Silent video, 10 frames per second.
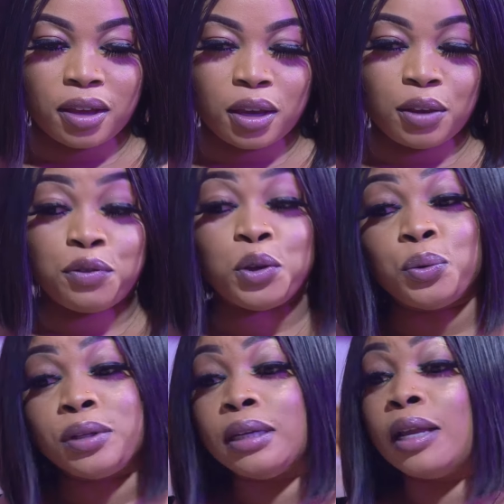If you
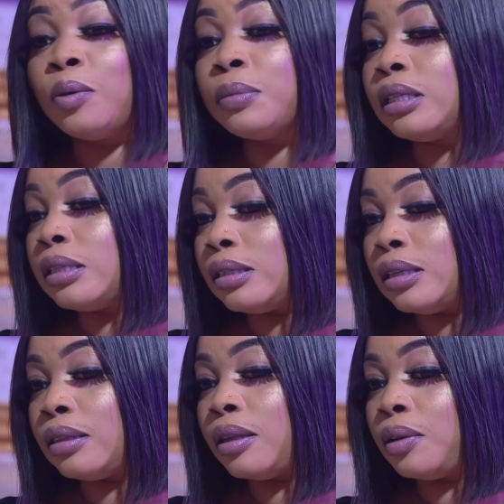would allow me to
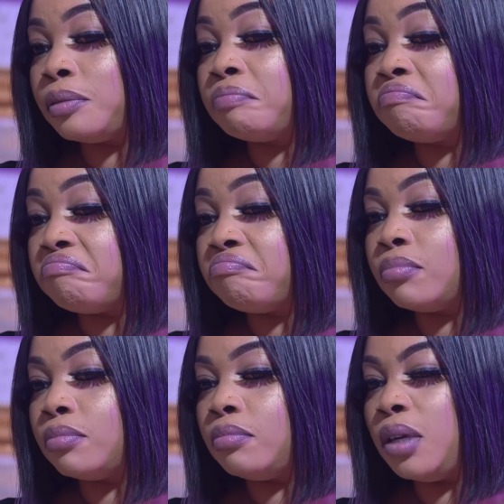sit down,
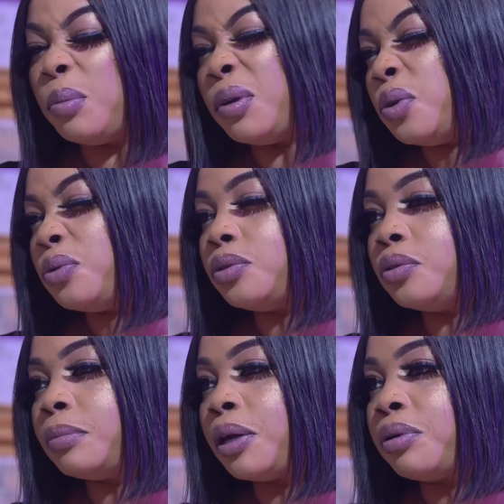maybe you would
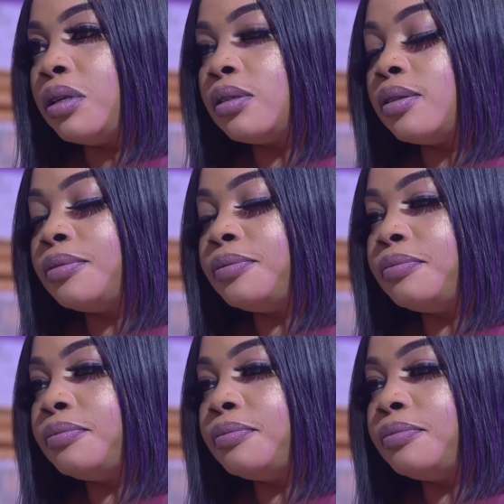know my reason.